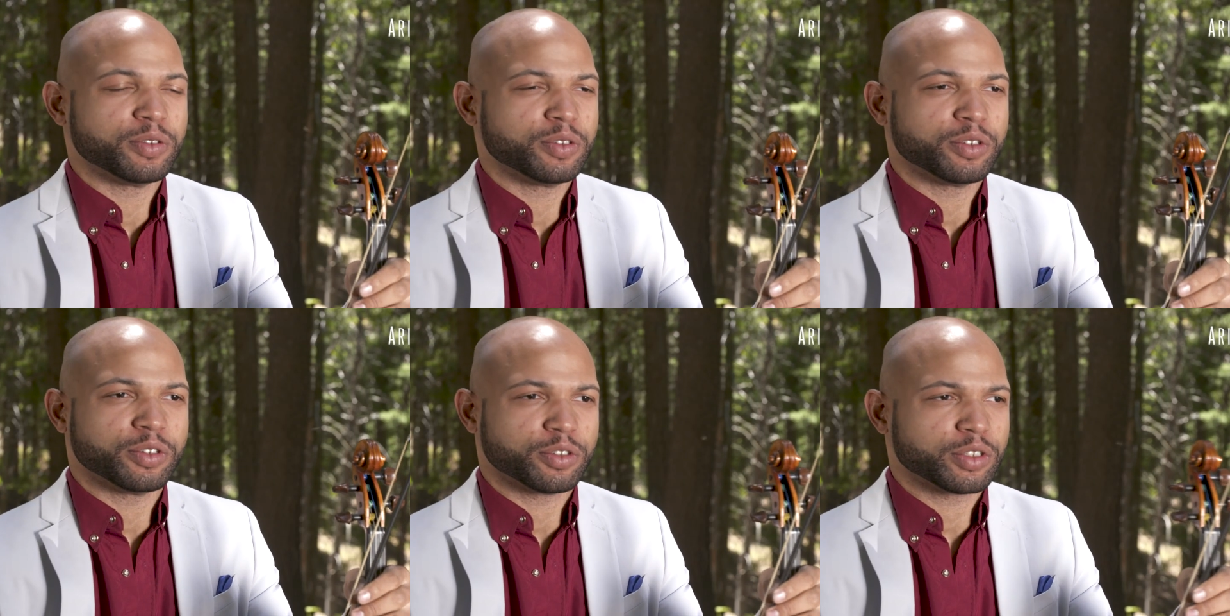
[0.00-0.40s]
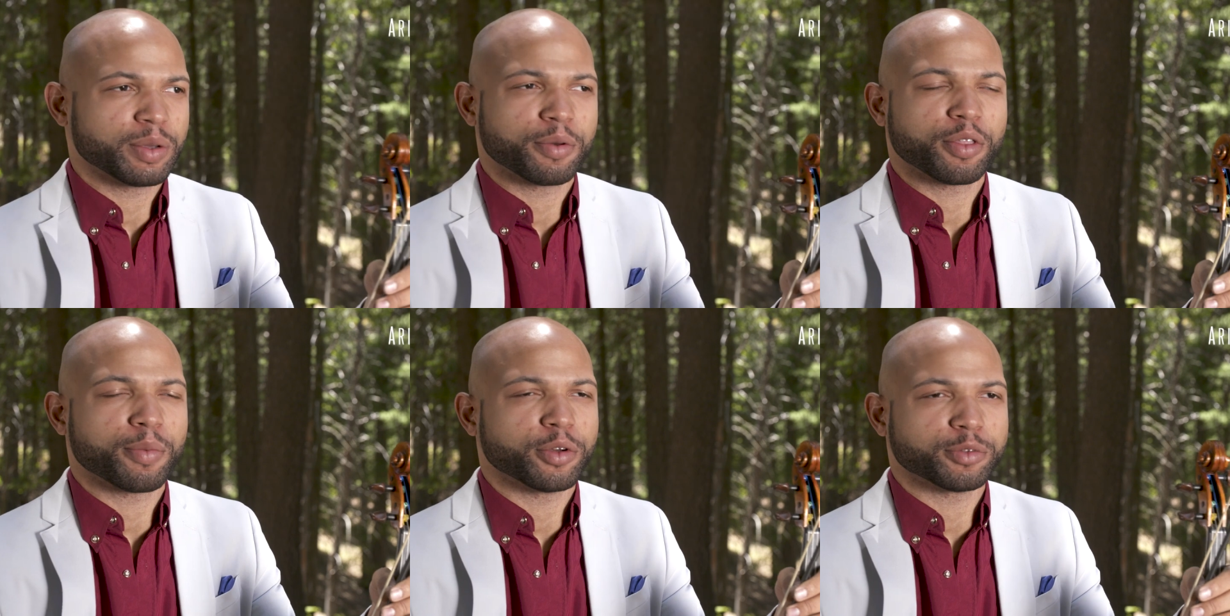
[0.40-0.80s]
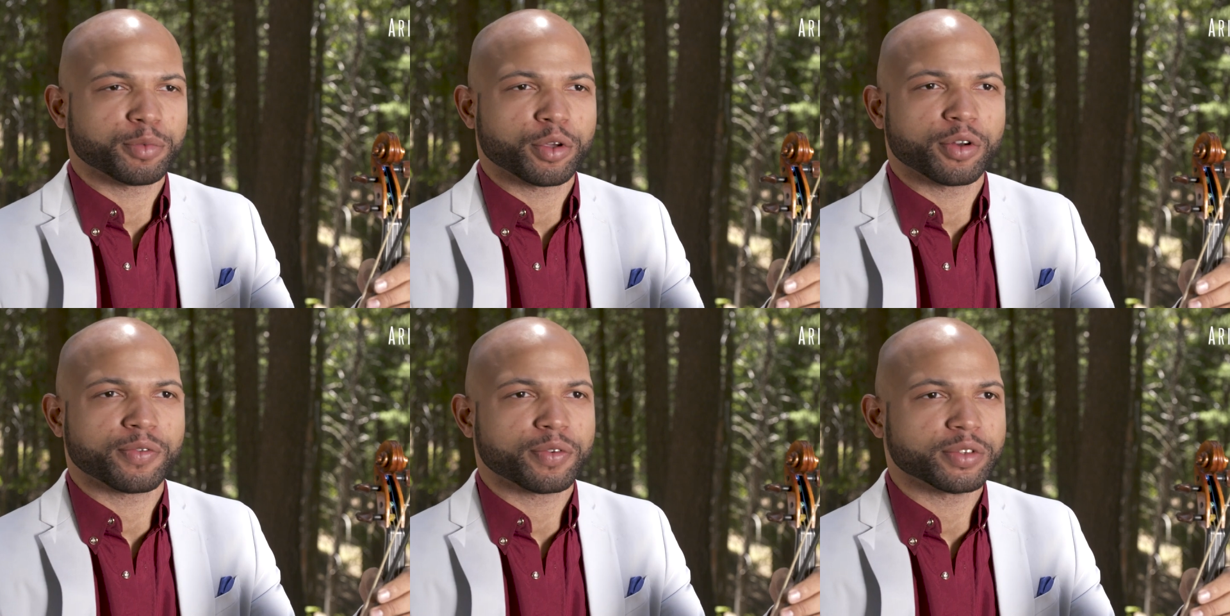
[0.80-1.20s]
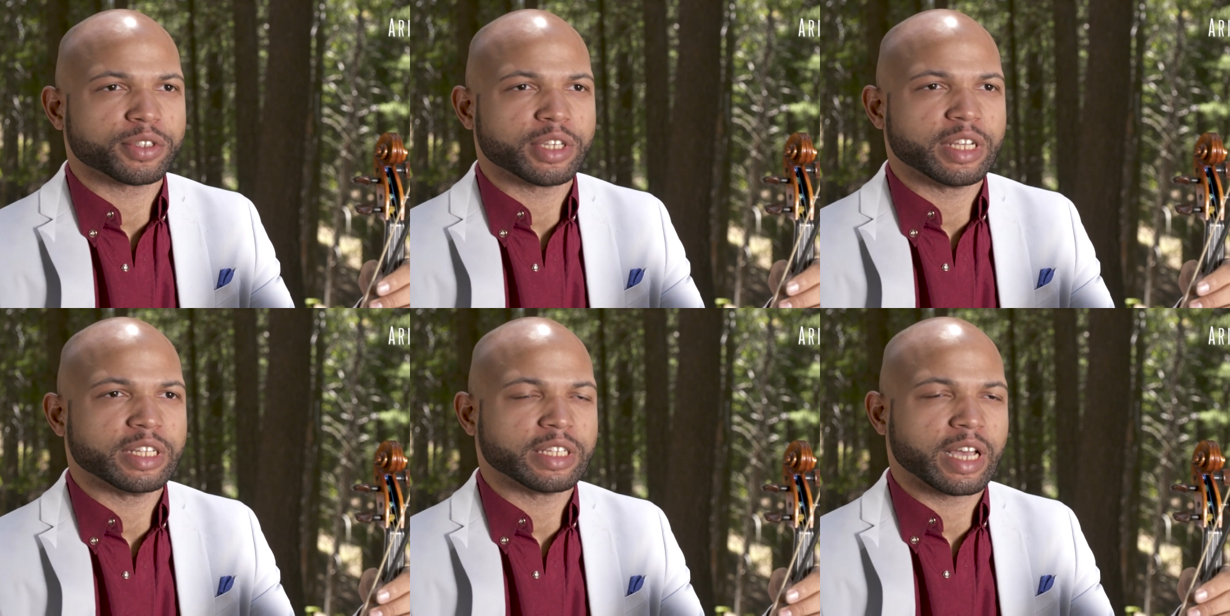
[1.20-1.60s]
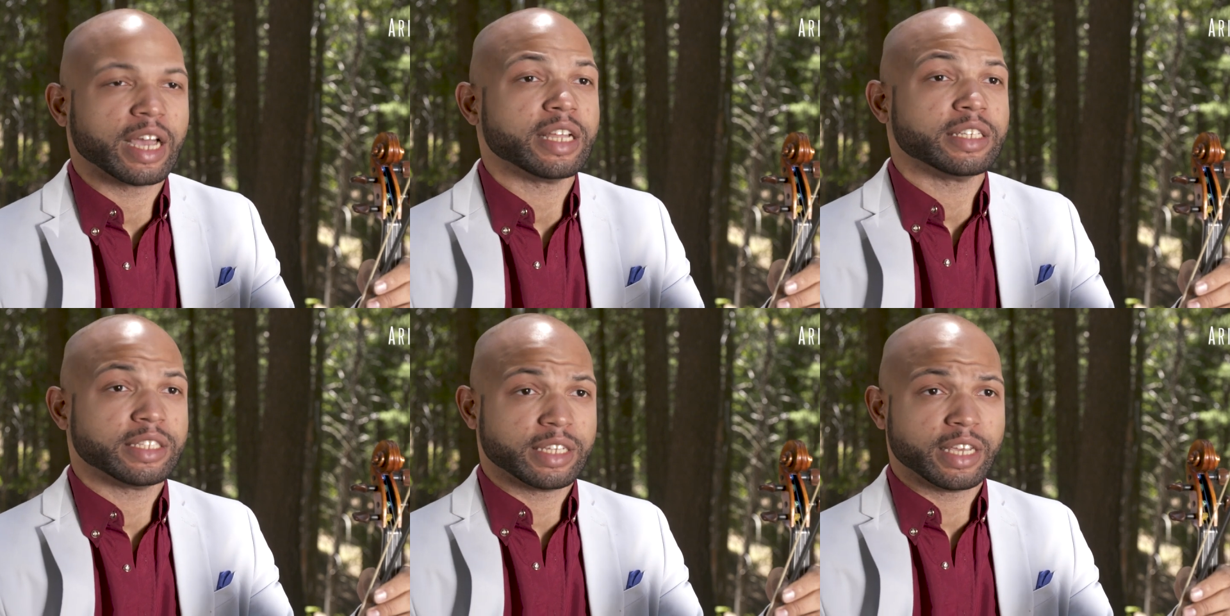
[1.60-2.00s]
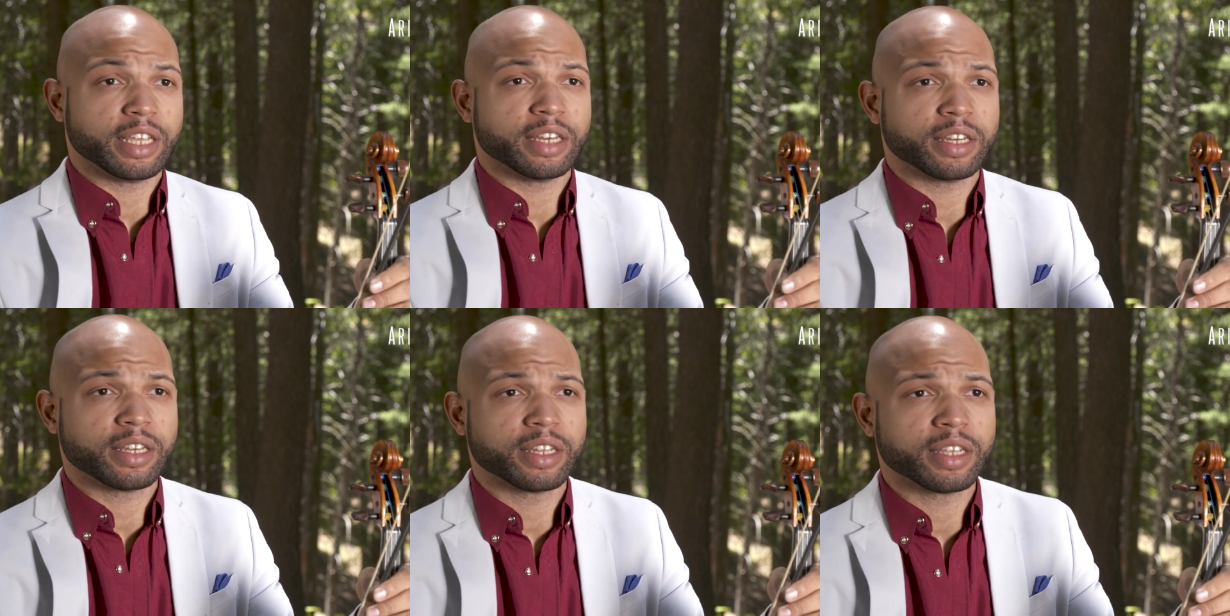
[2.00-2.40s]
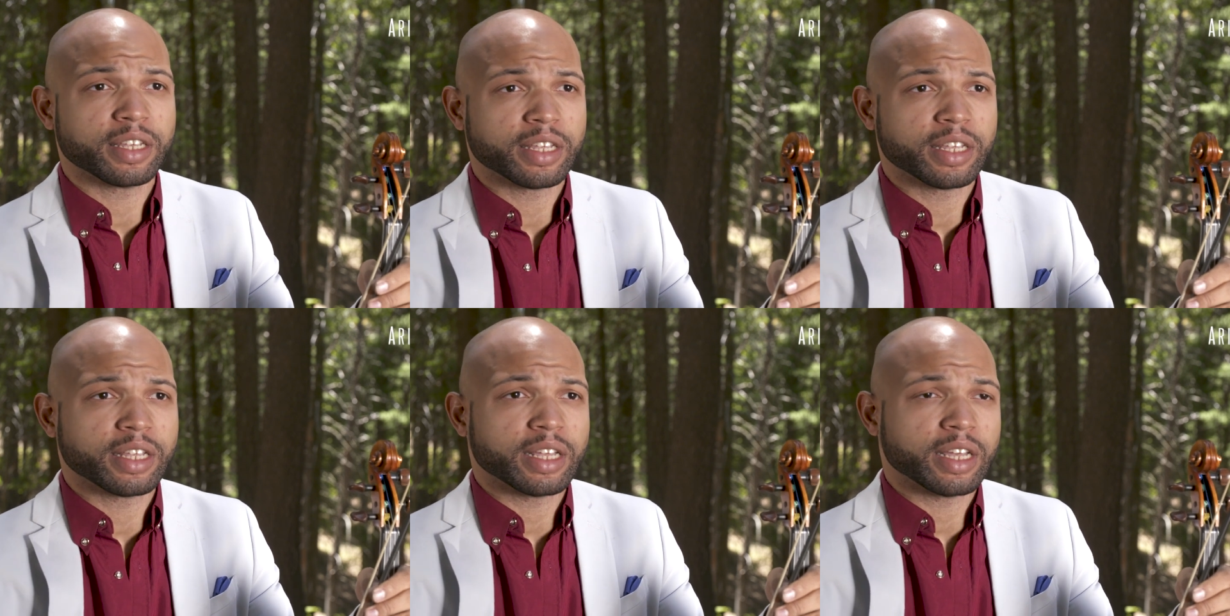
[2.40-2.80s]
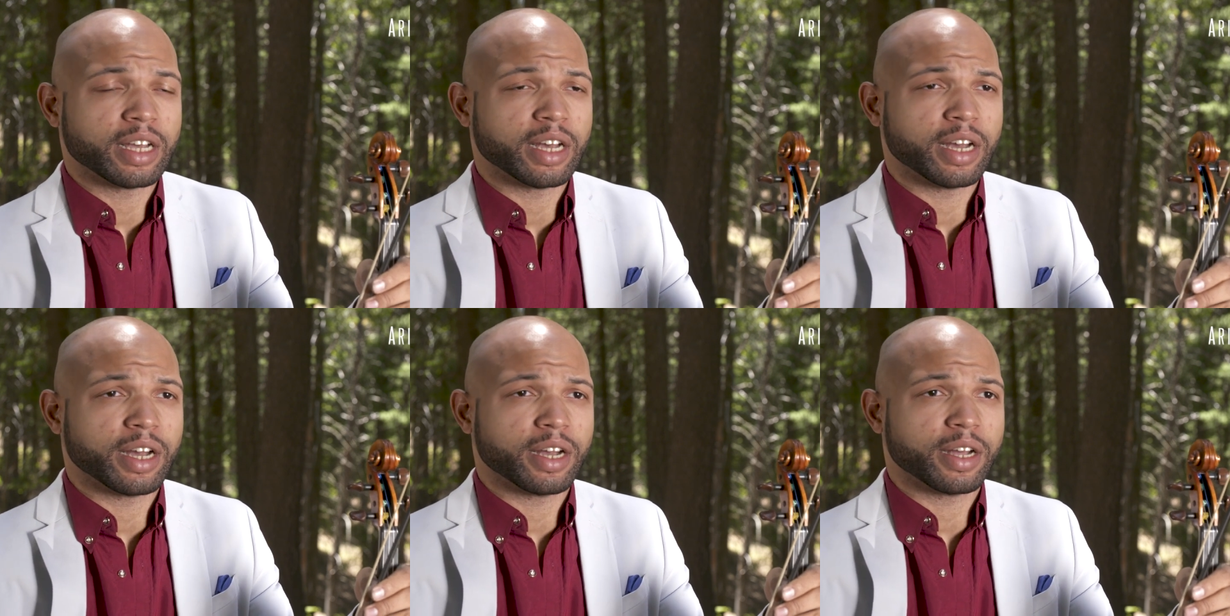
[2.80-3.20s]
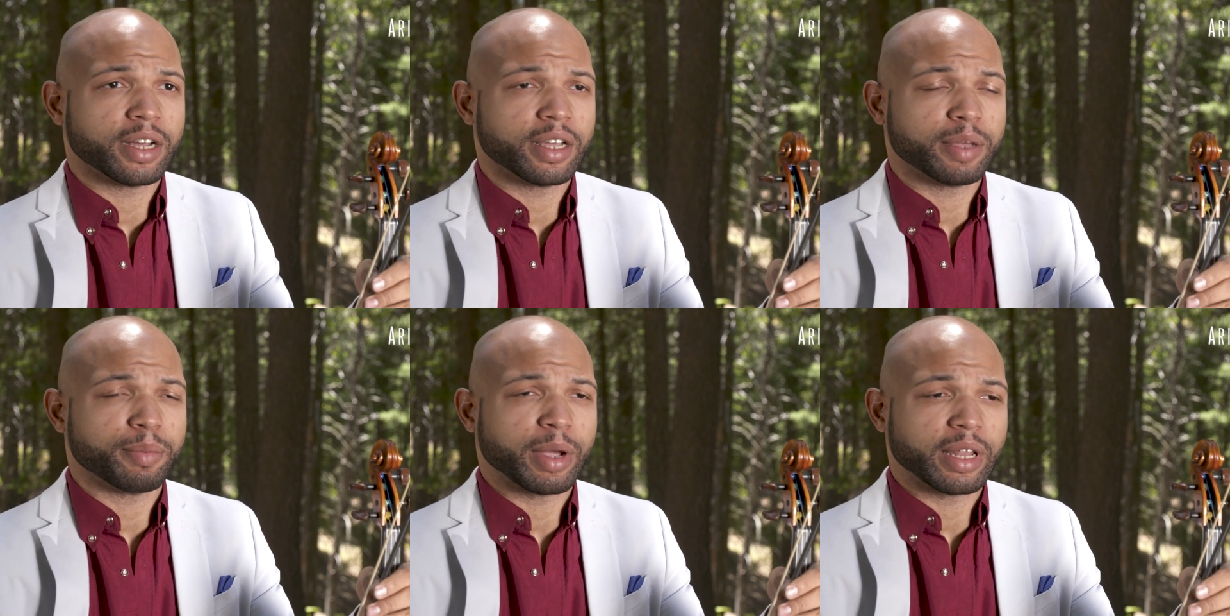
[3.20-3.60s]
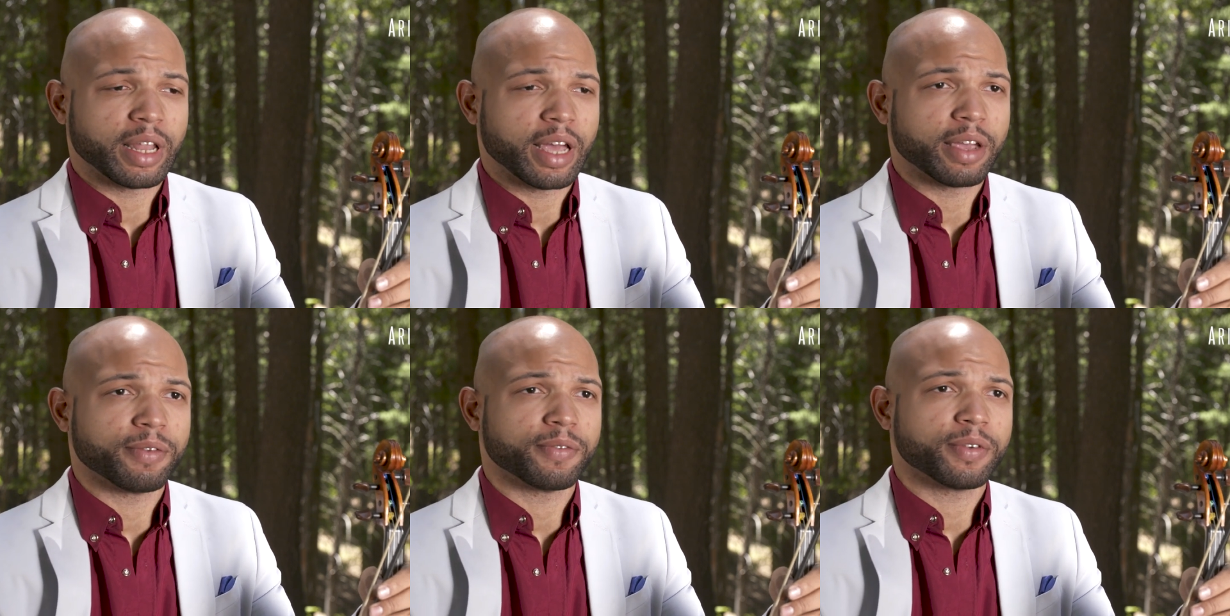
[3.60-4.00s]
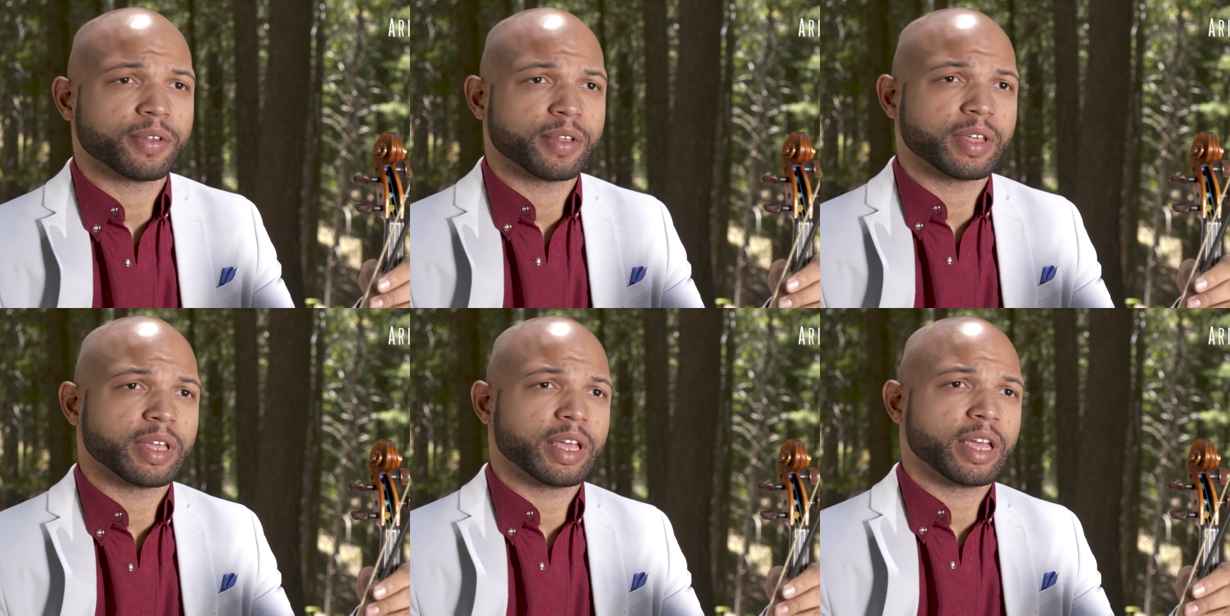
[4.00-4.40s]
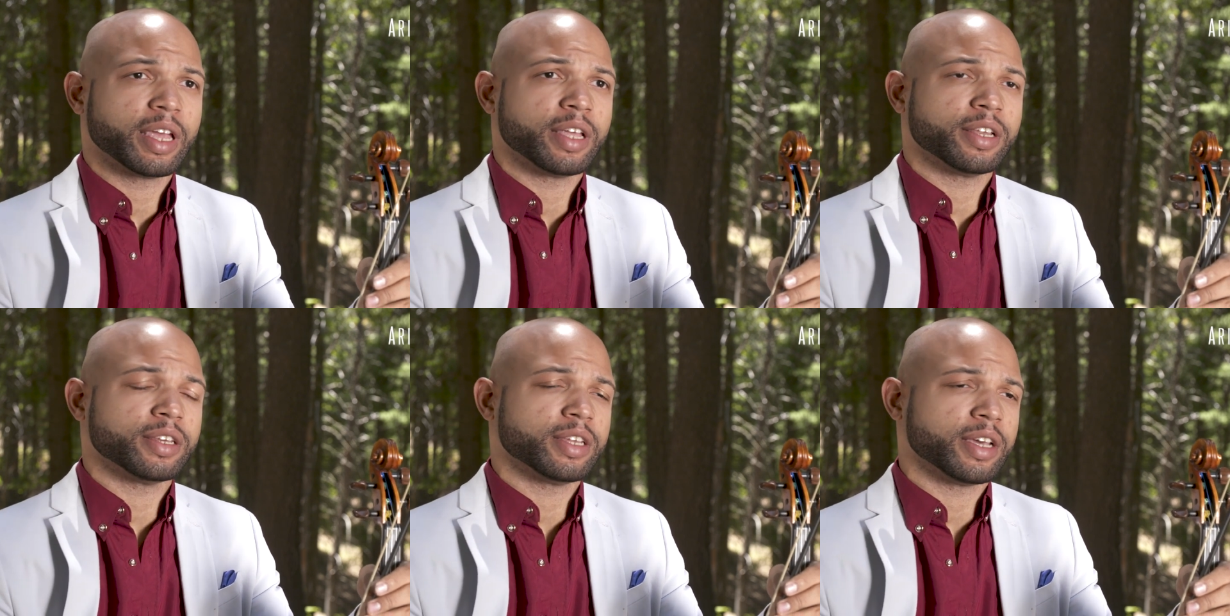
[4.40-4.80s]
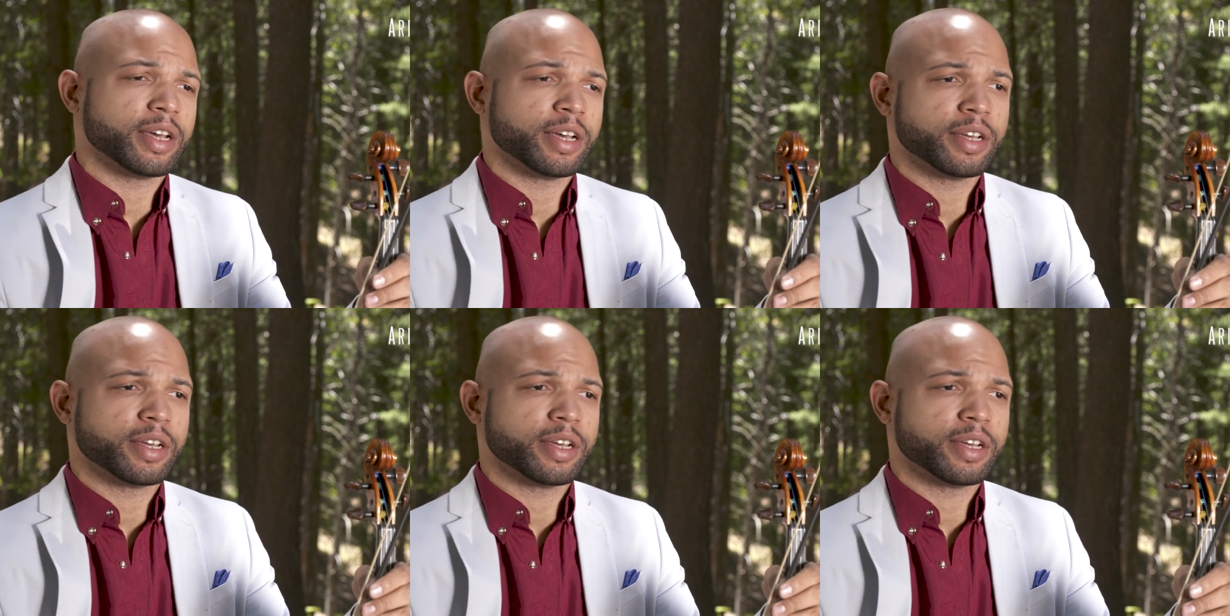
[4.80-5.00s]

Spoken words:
Just some of the most beautiful scenes I'd seen in my life, and